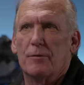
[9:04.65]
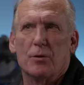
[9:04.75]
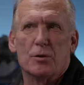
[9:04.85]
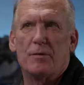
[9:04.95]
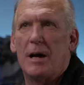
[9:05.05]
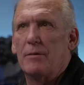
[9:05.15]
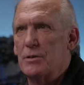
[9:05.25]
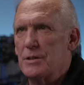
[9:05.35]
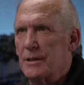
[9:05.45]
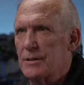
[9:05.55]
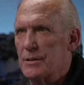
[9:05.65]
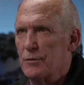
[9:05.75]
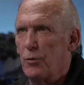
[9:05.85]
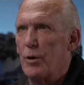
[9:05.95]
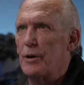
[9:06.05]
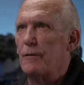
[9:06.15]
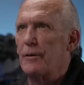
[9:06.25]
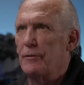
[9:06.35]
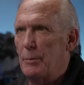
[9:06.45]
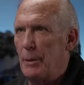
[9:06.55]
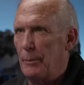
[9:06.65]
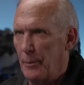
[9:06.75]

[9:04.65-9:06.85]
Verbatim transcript: the first five or six is 40 or 50